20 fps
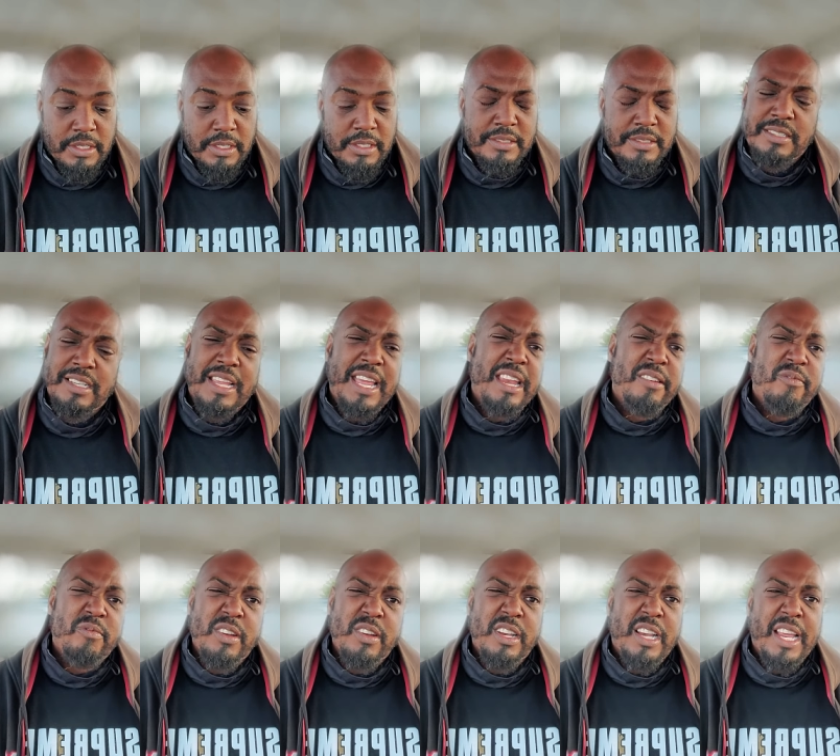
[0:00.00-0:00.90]
So that didn't
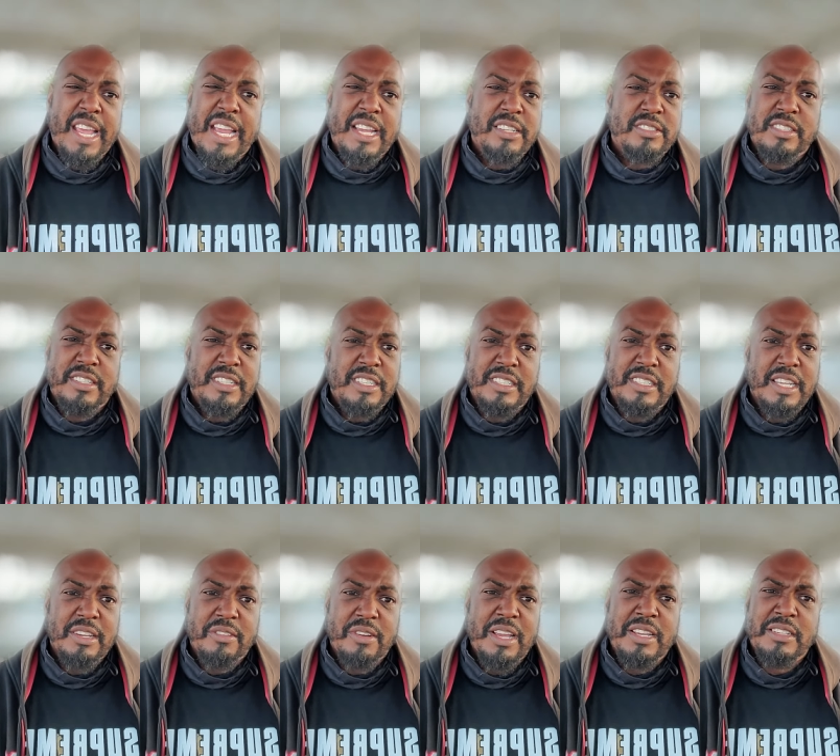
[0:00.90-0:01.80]
really answer anything,
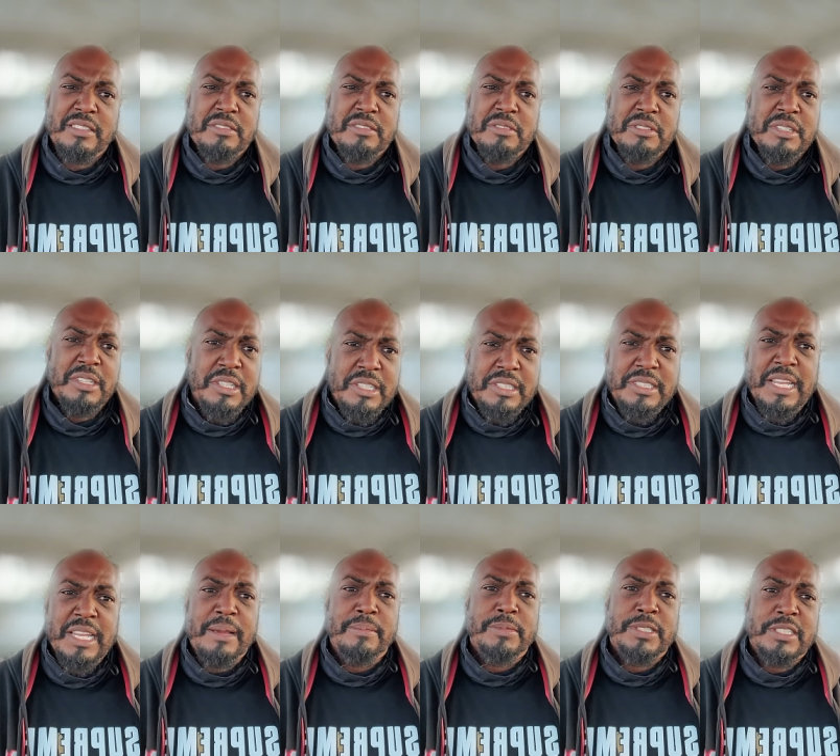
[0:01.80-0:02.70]
right?
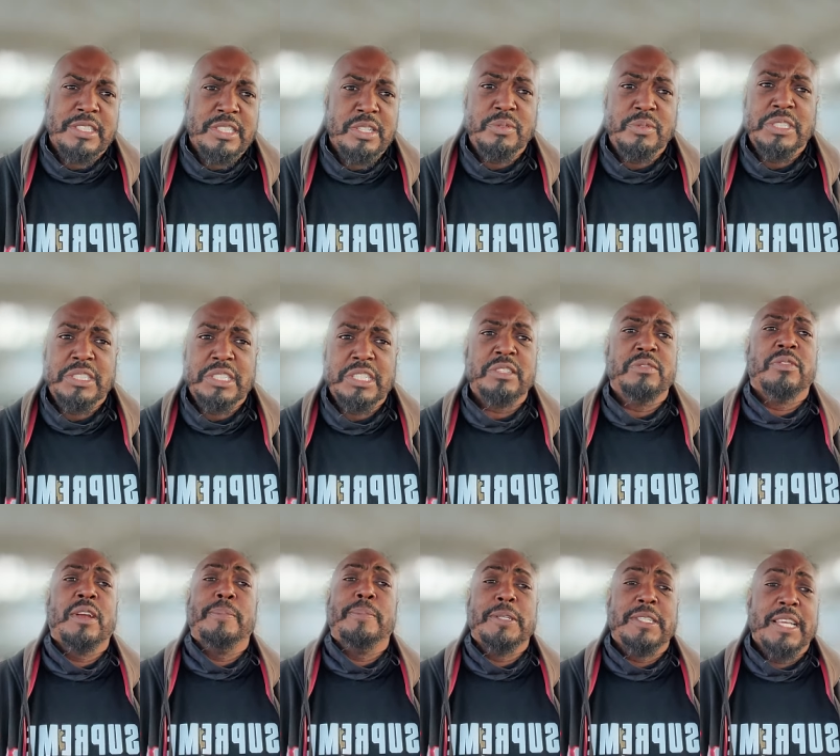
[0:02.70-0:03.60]
Damaging someone's good
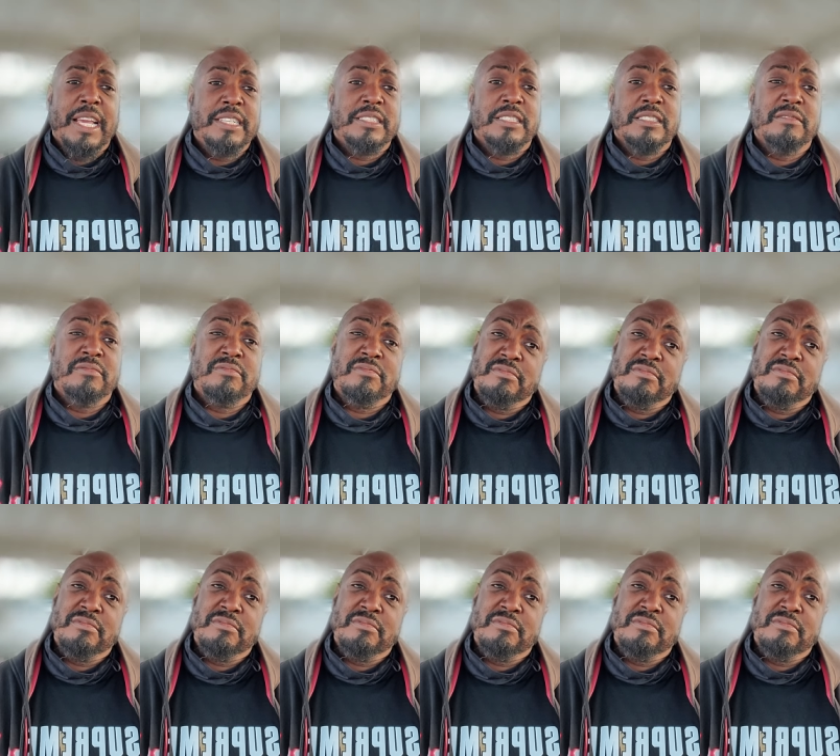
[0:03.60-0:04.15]
reputation.